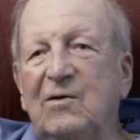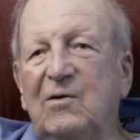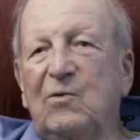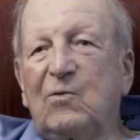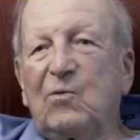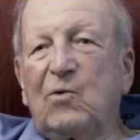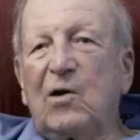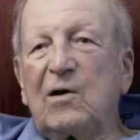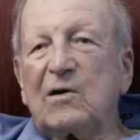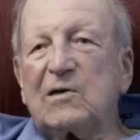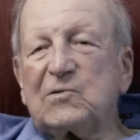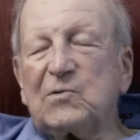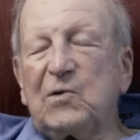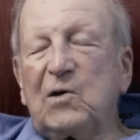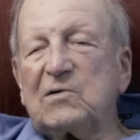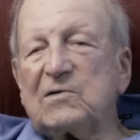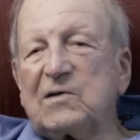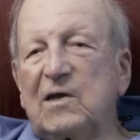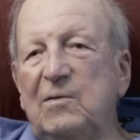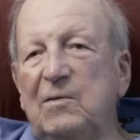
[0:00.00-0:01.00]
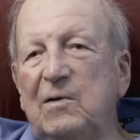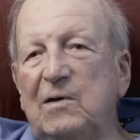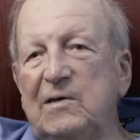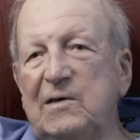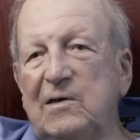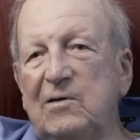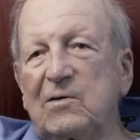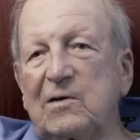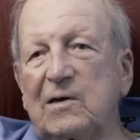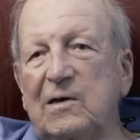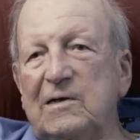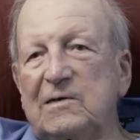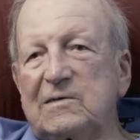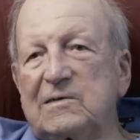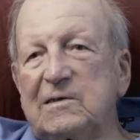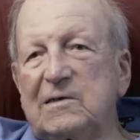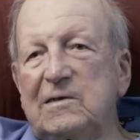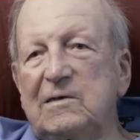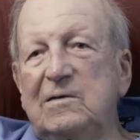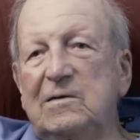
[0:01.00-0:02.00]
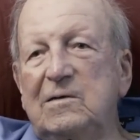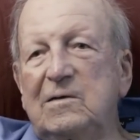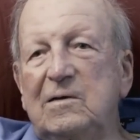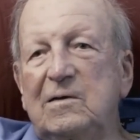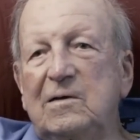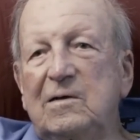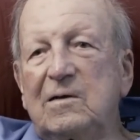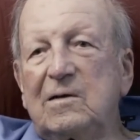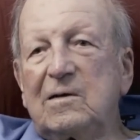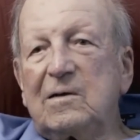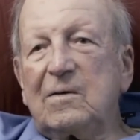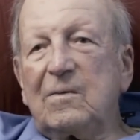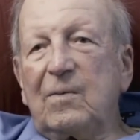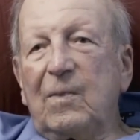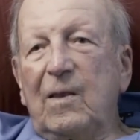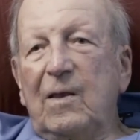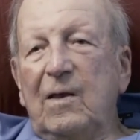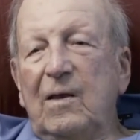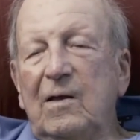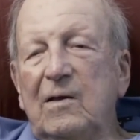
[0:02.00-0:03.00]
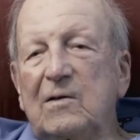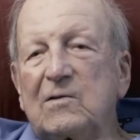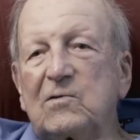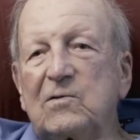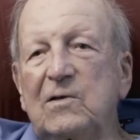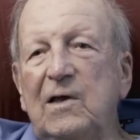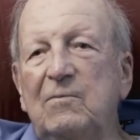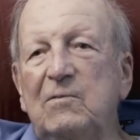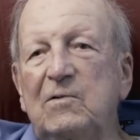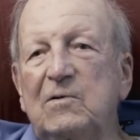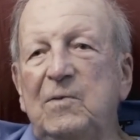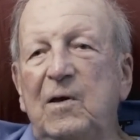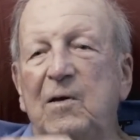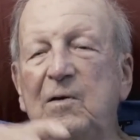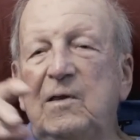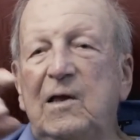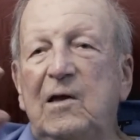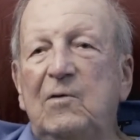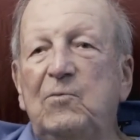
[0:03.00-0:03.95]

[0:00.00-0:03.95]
walk as well as any of the other guys did. So that was me. They